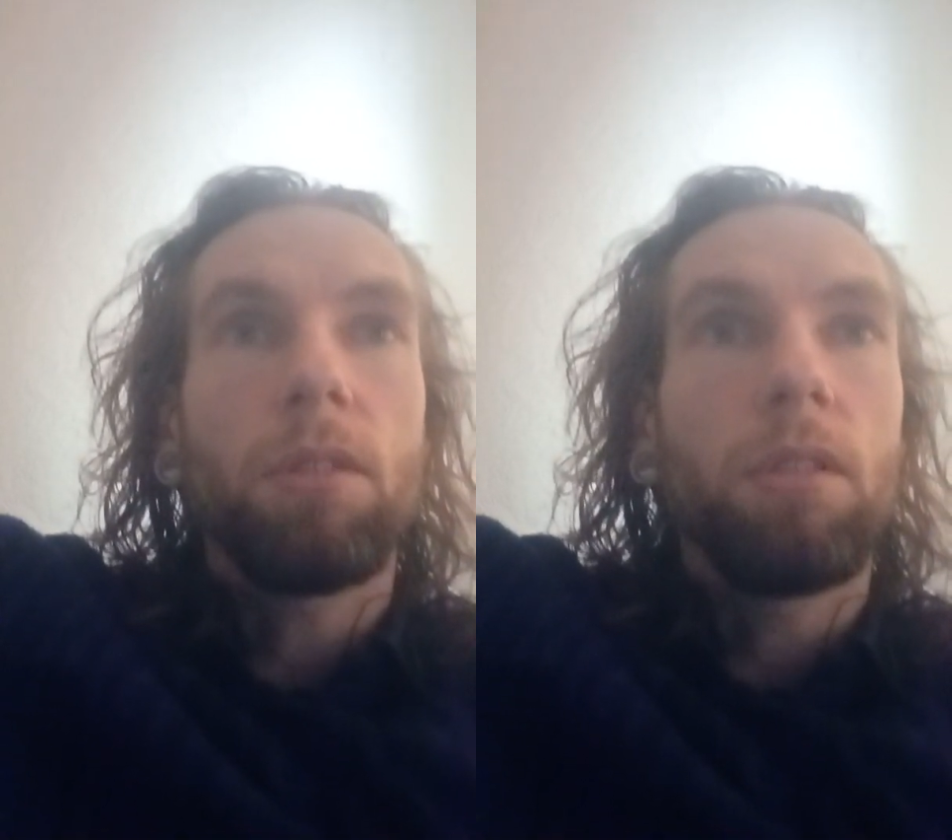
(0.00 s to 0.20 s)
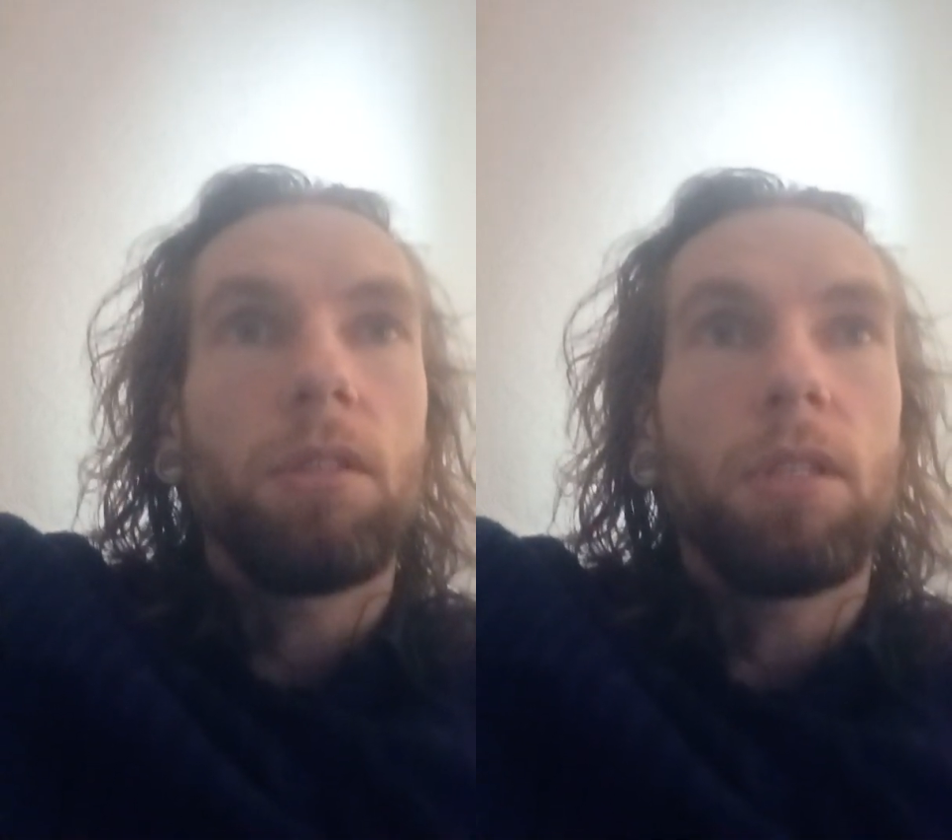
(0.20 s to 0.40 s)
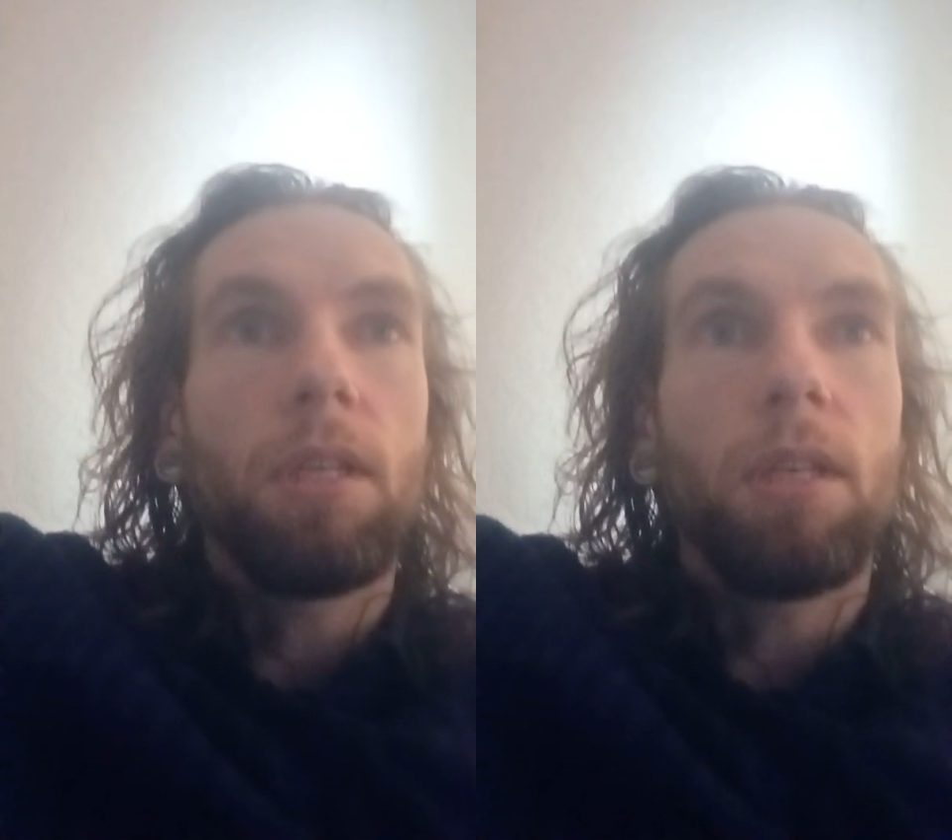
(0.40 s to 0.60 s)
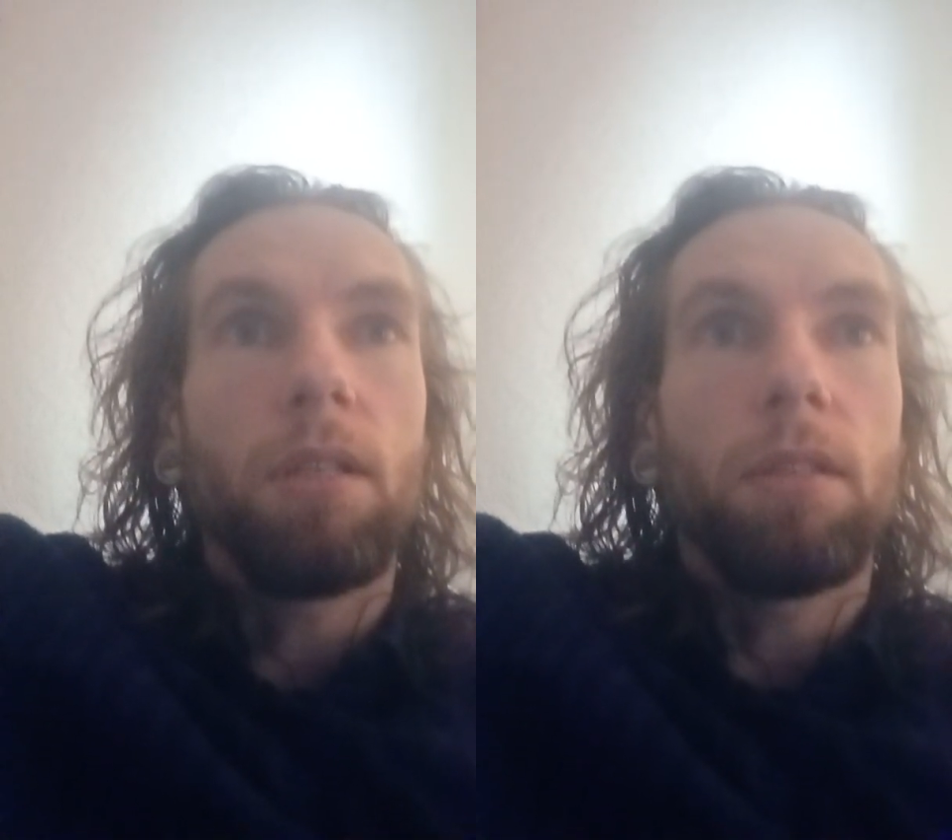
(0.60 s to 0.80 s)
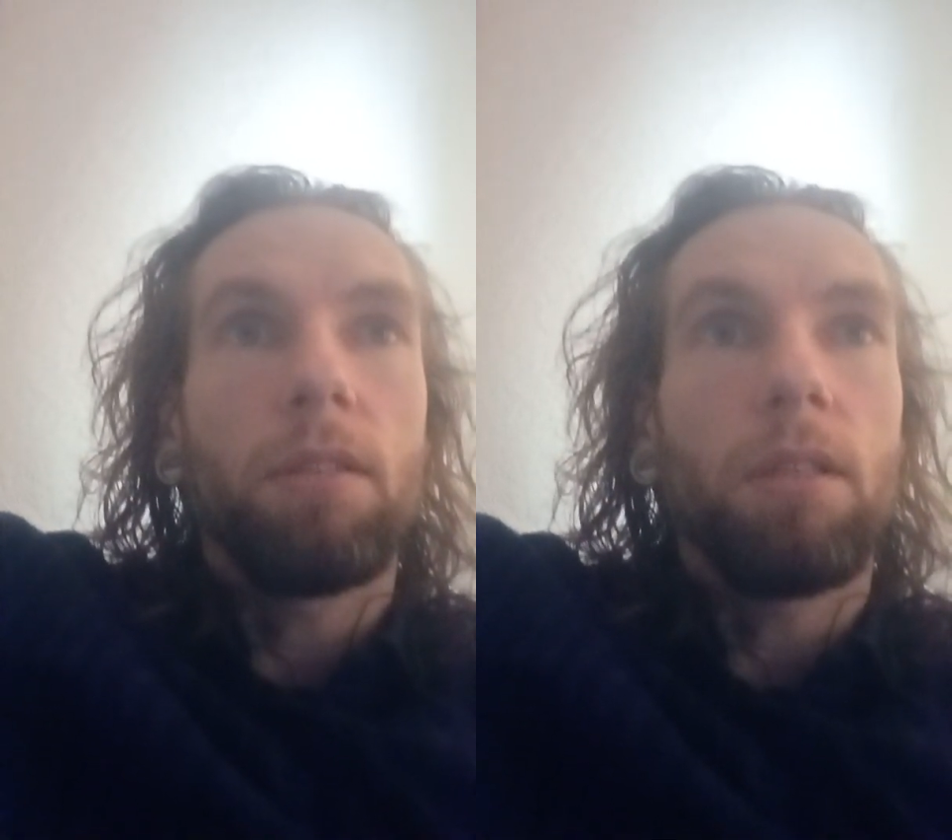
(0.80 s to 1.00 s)
He said,
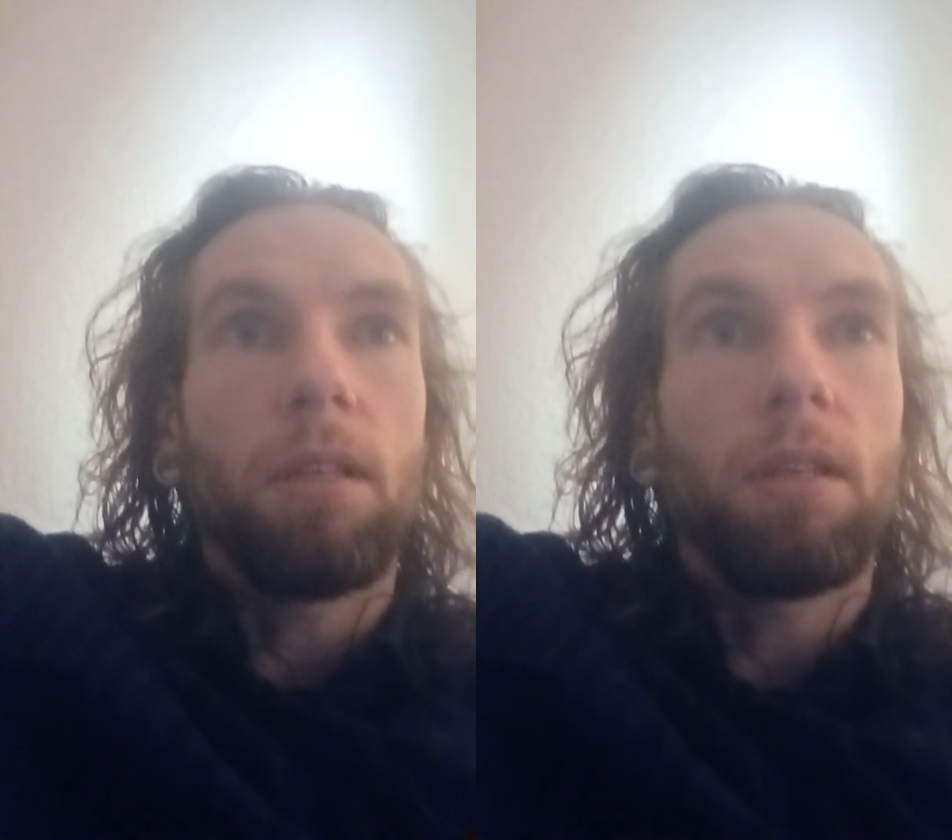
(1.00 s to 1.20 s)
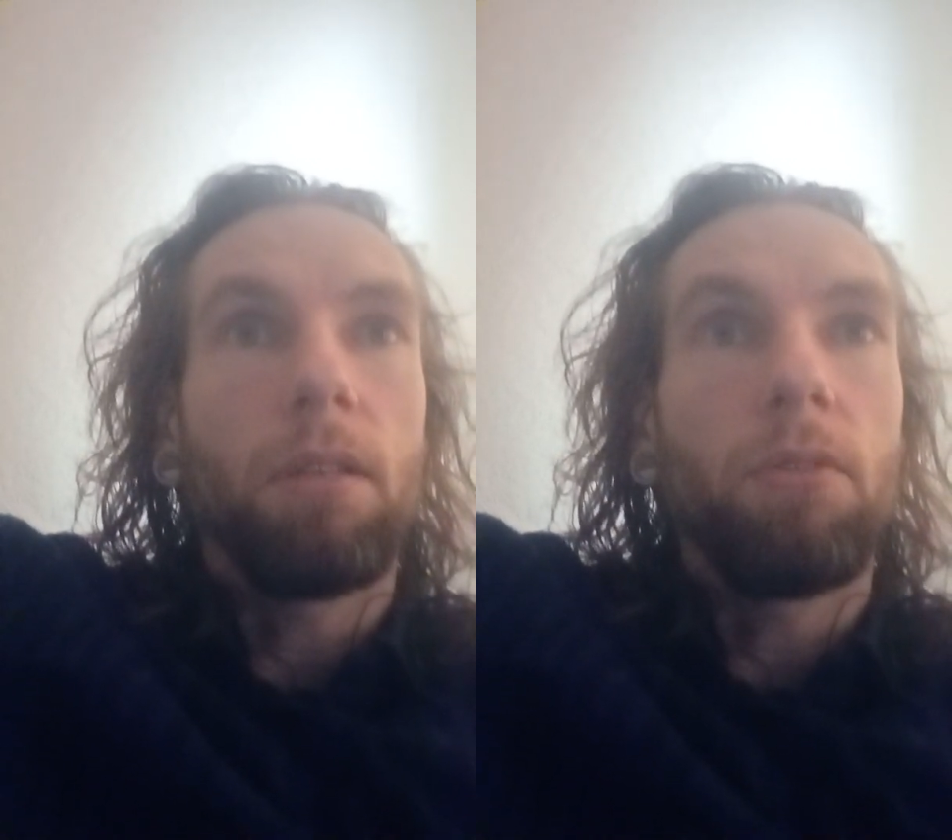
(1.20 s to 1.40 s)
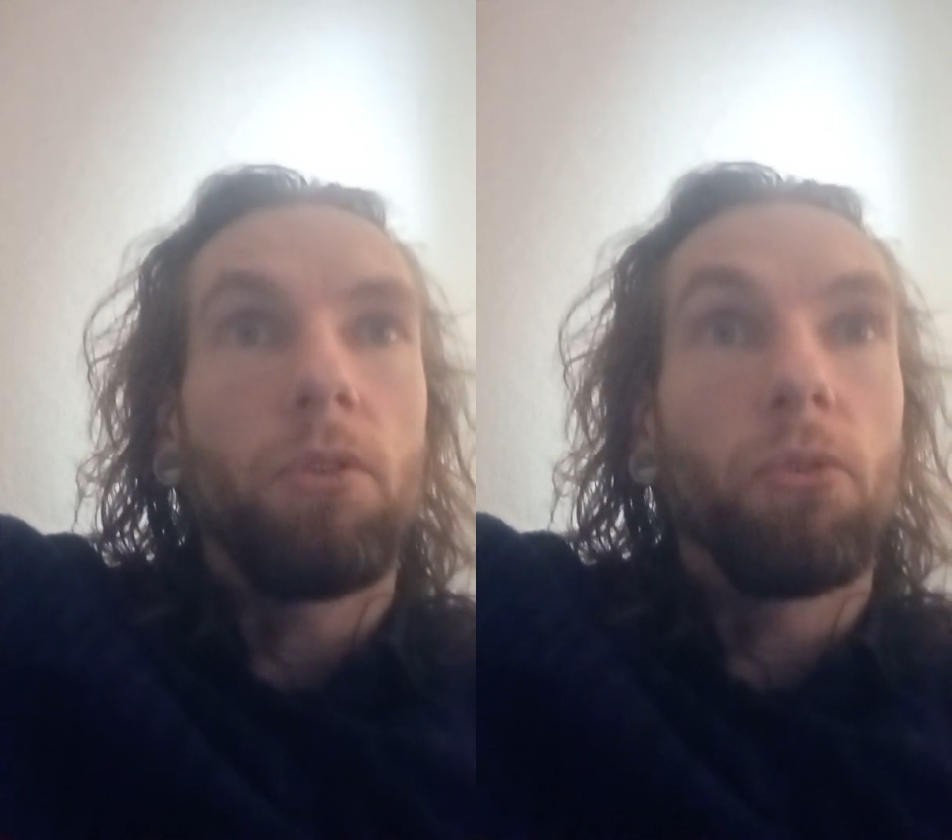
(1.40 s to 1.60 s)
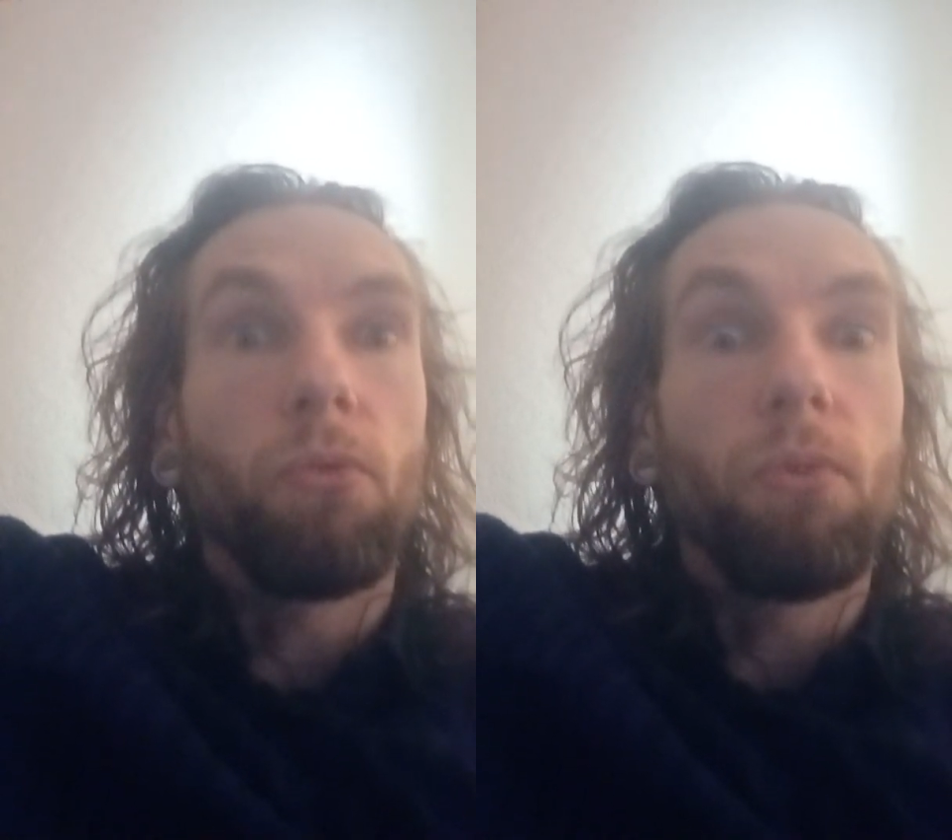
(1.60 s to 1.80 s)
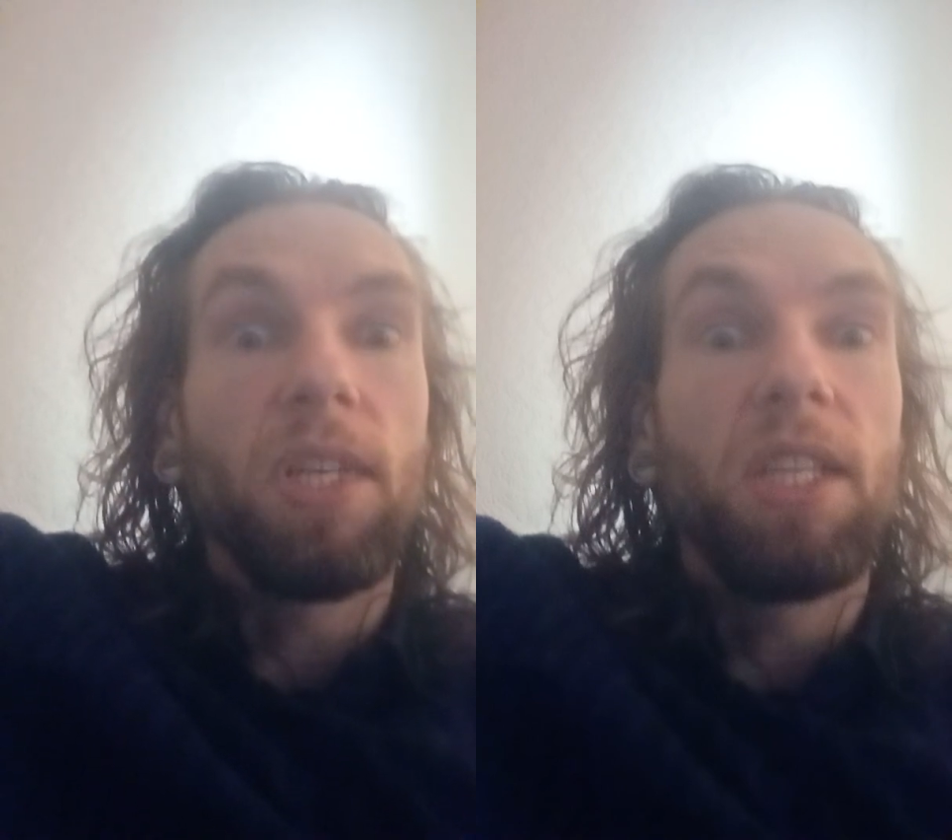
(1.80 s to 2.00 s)
you
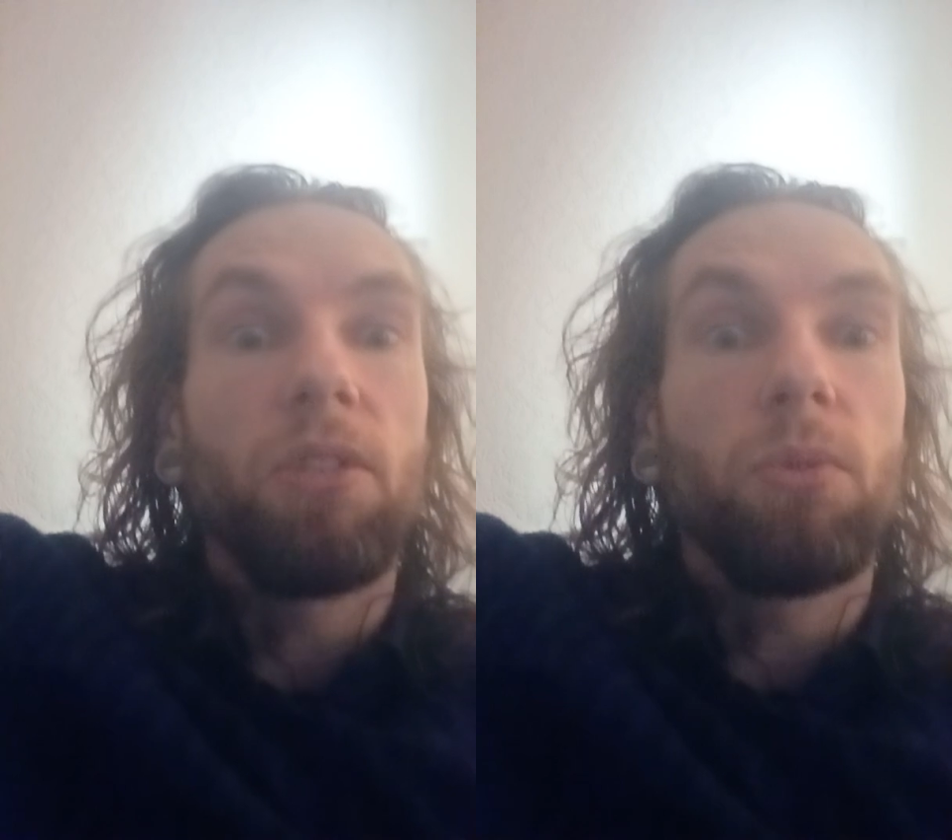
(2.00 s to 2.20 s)
really